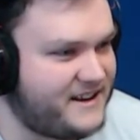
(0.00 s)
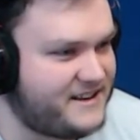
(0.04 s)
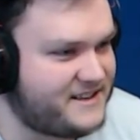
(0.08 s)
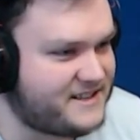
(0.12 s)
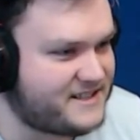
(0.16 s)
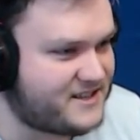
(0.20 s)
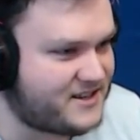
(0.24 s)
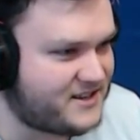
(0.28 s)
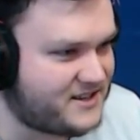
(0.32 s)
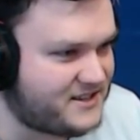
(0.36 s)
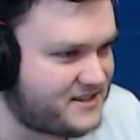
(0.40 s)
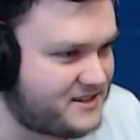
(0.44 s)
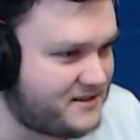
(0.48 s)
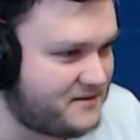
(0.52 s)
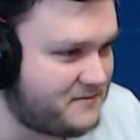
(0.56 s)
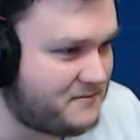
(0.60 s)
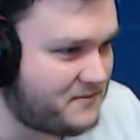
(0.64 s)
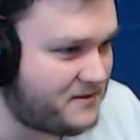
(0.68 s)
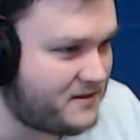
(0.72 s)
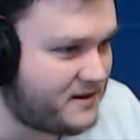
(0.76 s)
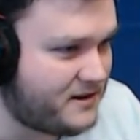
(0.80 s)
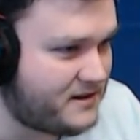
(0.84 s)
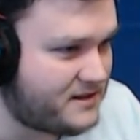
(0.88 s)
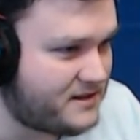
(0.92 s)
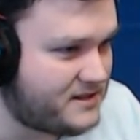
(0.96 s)
I just got
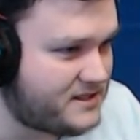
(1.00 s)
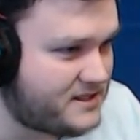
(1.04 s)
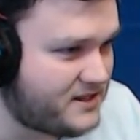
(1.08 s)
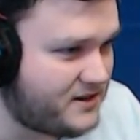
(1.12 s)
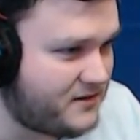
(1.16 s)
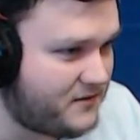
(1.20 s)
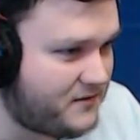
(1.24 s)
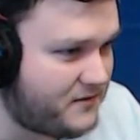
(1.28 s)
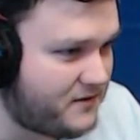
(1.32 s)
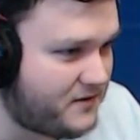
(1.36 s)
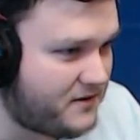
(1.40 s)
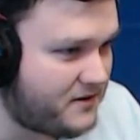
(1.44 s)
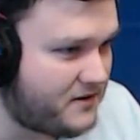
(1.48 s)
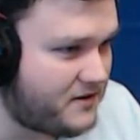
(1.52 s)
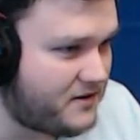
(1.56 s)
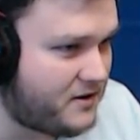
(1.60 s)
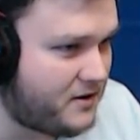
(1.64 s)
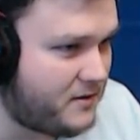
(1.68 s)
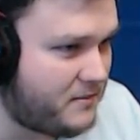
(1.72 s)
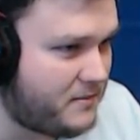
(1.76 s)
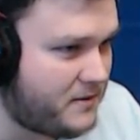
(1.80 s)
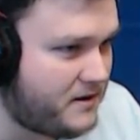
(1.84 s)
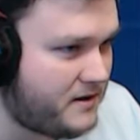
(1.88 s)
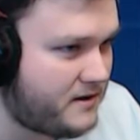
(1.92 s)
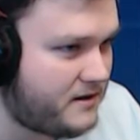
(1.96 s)
some silver and
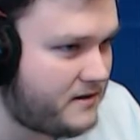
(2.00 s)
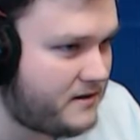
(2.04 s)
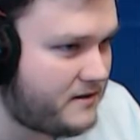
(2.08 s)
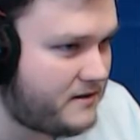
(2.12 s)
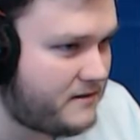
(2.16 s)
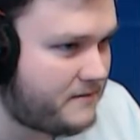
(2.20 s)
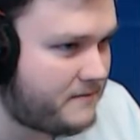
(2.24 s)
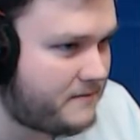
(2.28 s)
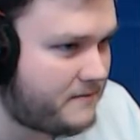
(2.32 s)
copper.